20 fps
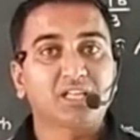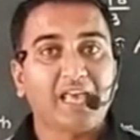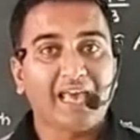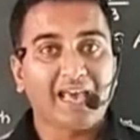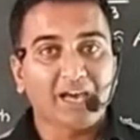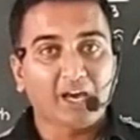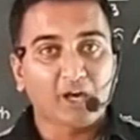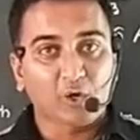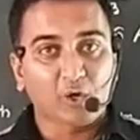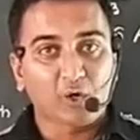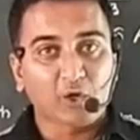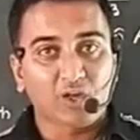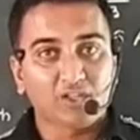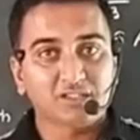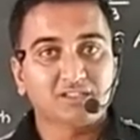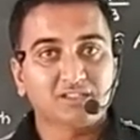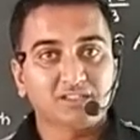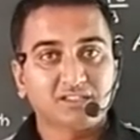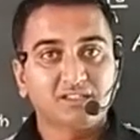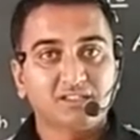
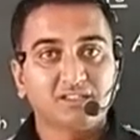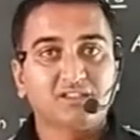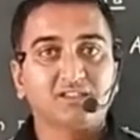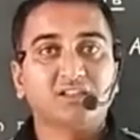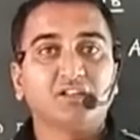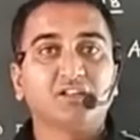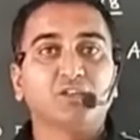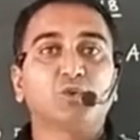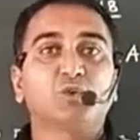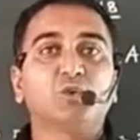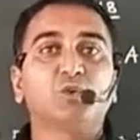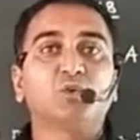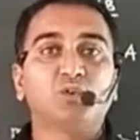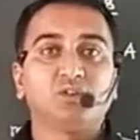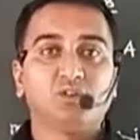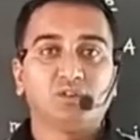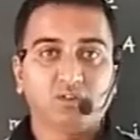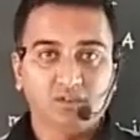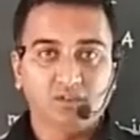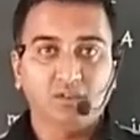across the
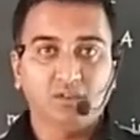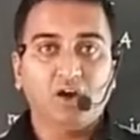two